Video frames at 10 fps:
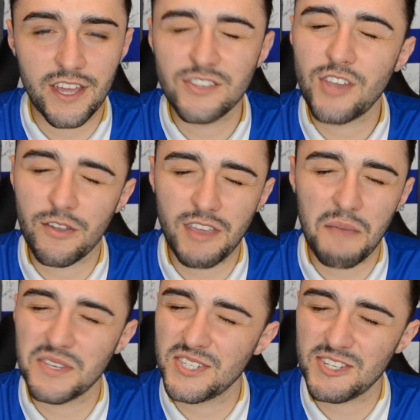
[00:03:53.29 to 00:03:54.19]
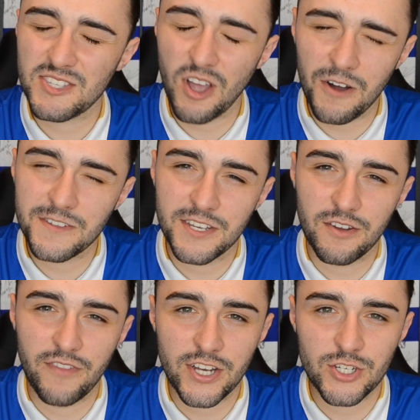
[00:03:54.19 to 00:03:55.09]
And don't get me started
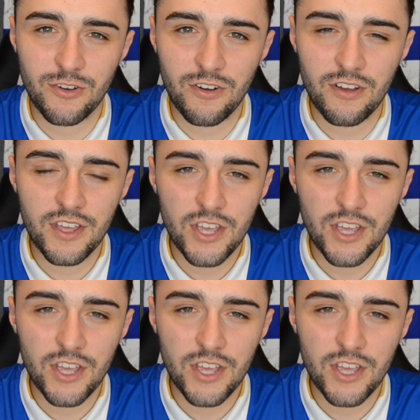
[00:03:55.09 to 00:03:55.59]
on that shot.